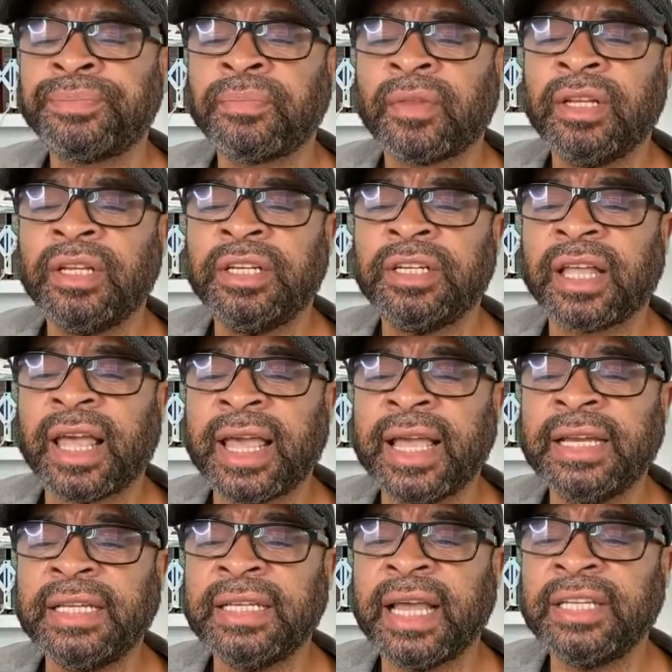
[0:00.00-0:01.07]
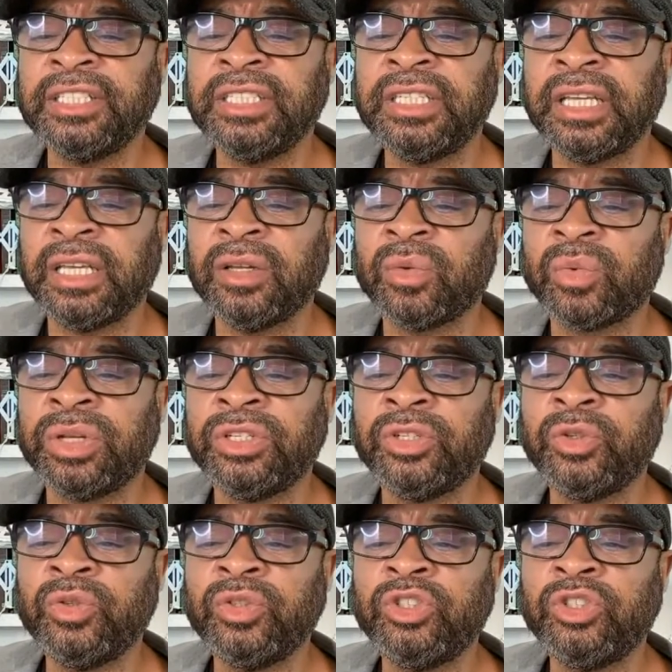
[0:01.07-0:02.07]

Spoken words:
Look, ADHD, reduced